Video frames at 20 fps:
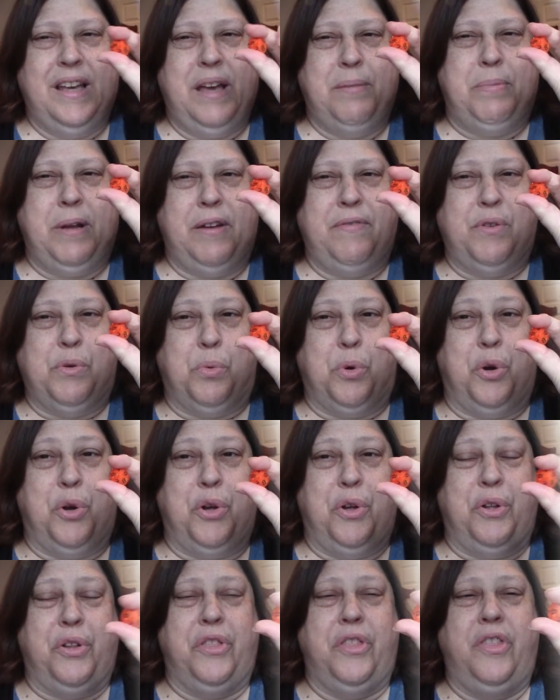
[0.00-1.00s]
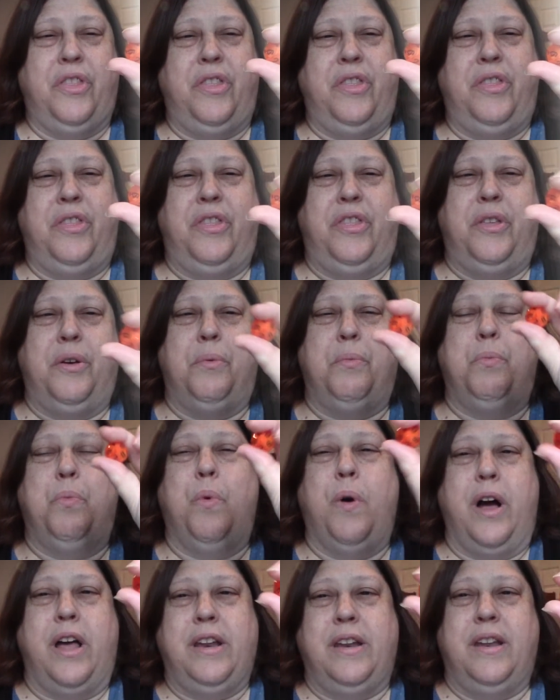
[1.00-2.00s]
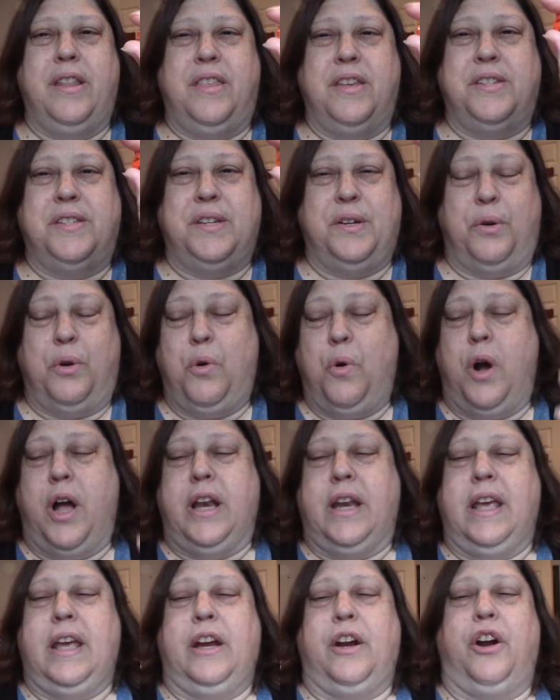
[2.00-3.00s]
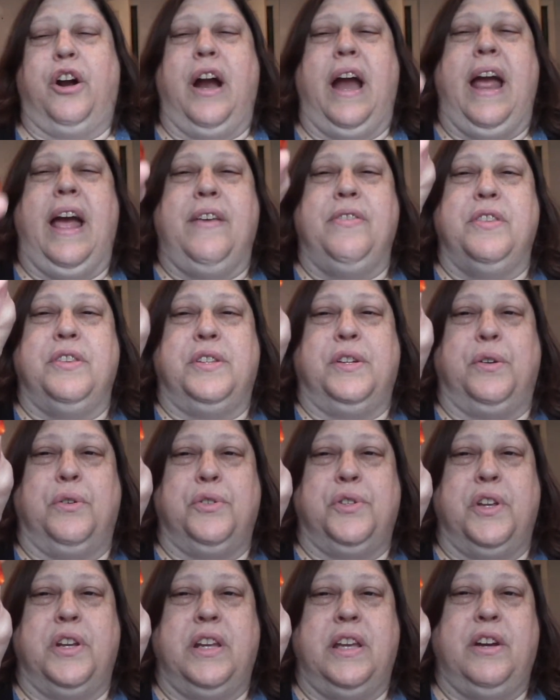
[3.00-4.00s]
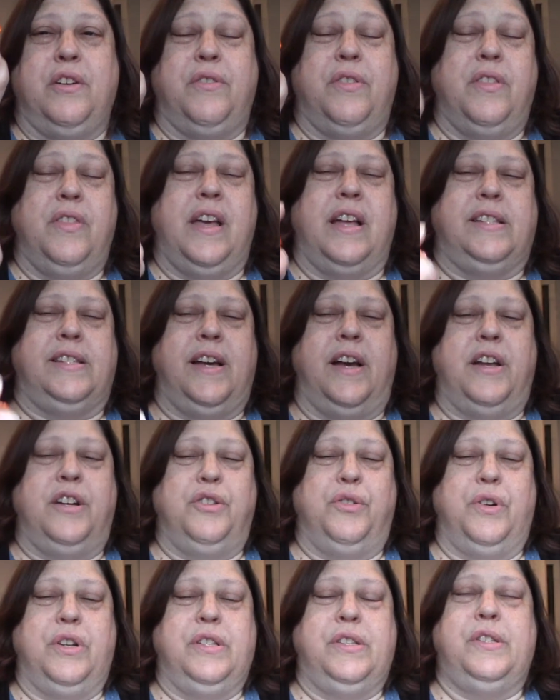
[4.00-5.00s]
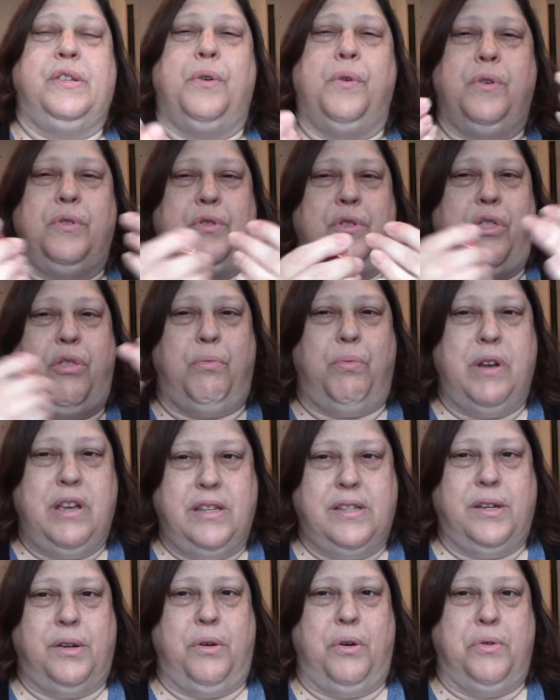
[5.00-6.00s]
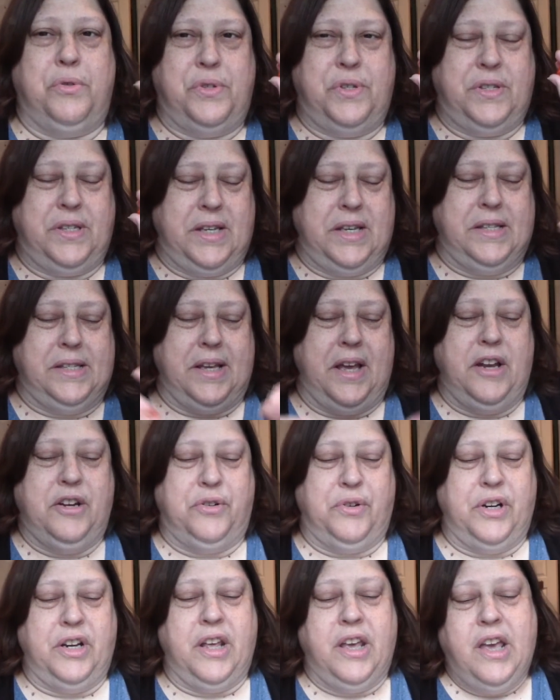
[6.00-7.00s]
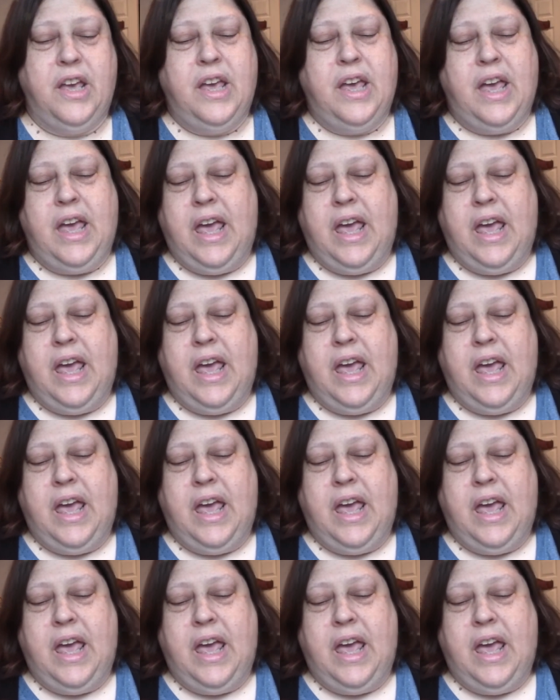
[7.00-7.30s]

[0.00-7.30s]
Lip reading: if you roll the 0 on here and the 0s on here, then that's 100. So 3 0s is 100.